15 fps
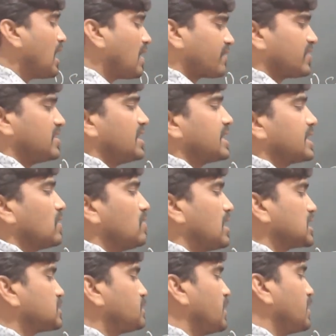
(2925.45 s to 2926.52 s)
After that, I will
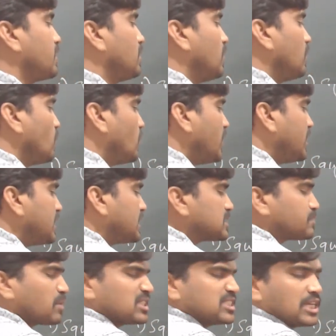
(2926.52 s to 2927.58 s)
explain where it
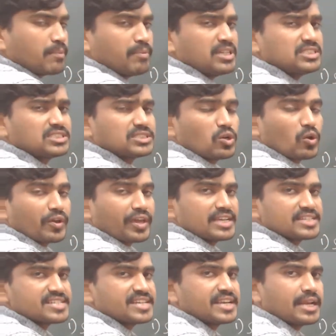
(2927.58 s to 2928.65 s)
is present means
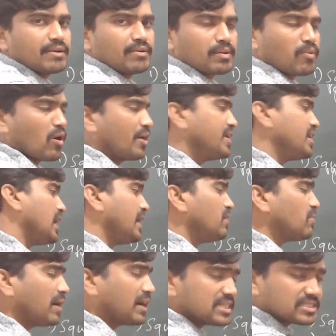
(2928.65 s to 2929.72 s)
location in our body and
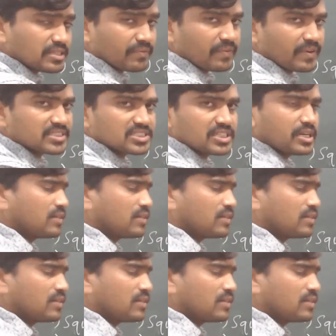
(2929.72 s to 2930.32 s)
what is the function